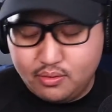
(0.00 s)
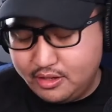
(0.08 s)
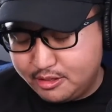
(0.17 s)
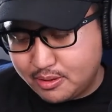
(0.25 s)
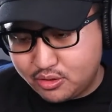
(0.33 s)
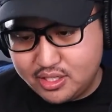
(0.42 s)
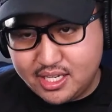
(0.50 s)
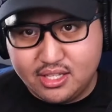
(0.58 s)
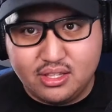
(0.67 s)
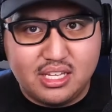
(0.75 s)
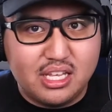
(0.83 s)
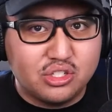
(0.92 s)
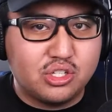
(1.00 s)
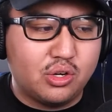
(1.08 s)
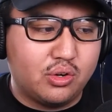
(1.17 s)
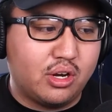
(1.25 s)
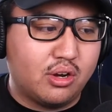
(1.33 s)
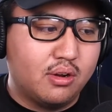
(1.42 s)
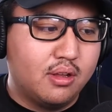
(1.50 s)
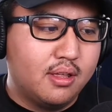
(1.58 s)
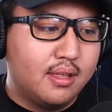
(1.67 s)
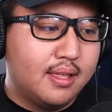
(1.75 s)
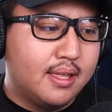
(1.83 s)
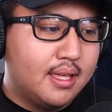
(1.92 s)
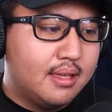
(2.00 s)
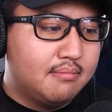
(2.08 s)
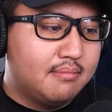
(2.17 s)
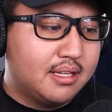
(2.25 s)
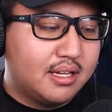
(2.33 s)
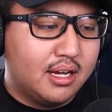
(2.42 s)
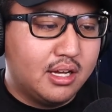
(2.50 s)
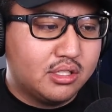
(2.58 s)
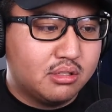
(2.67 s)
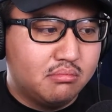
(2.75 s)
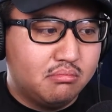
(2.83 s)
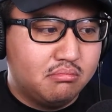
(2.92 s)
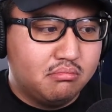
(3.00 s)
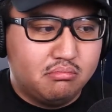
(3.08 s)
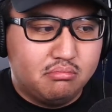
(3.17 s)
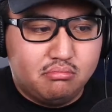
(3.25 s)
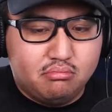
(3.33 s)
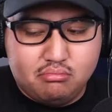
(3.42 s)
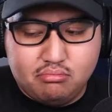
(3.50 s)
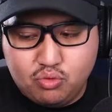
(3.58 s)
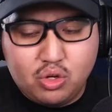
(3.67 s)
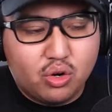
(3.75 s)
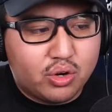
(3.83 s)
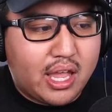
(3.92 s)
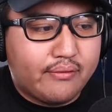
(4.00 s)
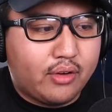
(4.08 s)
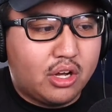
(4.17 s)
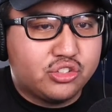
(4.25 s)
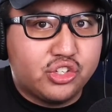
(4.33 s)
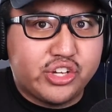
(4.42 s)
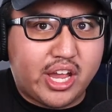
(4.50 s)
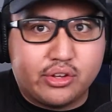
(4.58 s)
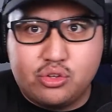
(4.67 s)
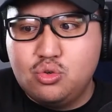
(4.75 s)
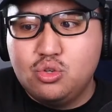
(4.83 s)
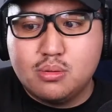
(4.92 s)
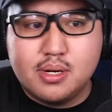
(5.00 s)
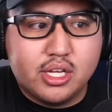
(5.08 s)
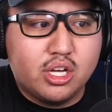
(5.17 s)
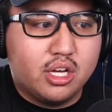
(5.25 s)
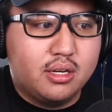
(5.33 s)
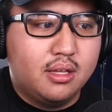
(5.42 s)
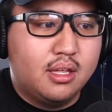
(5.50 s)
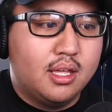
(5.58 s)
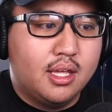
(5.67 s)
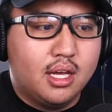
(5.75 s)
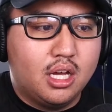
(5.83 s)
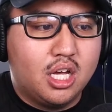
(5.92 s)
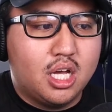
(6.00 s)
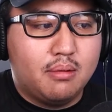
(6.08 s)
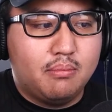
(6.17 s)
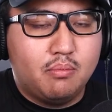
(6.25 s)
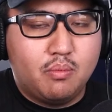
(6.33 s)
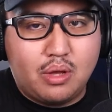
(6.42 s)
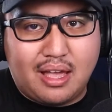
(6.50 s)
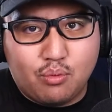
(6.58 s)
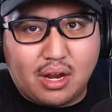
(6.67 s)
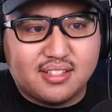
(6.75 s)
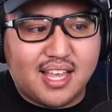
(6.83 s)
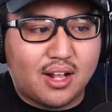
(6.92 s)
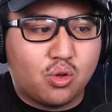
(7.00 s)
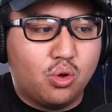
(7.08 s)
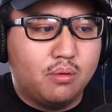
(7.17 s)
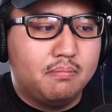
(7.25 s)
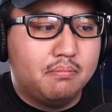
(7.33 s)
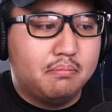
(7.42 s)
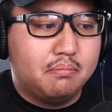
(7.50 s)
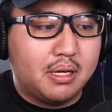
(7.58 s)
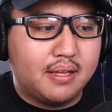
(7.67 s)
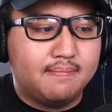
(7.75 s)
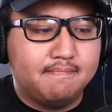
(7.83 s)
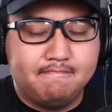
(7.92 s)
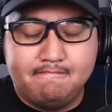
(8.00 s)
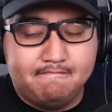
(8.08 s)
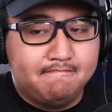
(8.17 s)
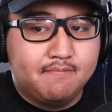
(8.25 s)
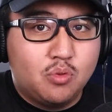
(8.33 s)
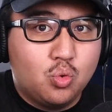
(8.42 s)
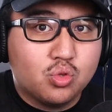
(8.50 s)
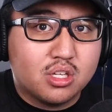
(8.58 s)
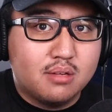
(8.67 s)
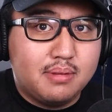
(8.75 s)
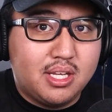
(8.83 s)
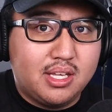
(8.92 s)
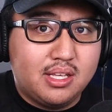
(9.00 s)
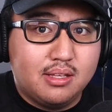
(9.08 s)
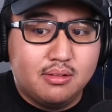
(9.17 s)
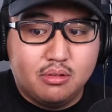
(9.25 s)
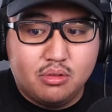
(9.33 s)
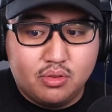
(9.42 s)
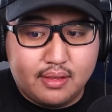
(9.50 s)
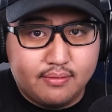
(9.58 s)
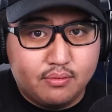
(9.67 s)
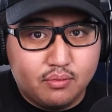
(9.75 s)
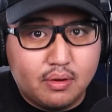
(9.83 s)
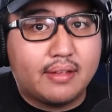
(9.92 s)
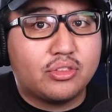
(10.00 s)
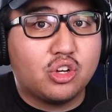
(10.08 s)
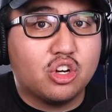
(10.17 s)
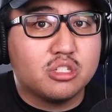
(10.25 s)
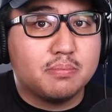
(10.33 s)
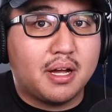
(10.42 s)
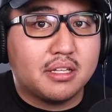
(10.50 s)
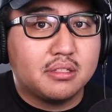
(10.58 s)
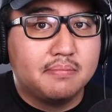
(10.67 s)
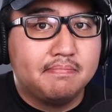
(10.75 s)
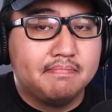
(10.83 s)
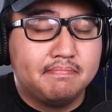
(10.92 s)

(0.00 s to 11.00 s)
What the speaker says: Especially in the interior. Because you already have Austin Jackson, who's pretty good at right tackle. But who's going to be at the guard spots?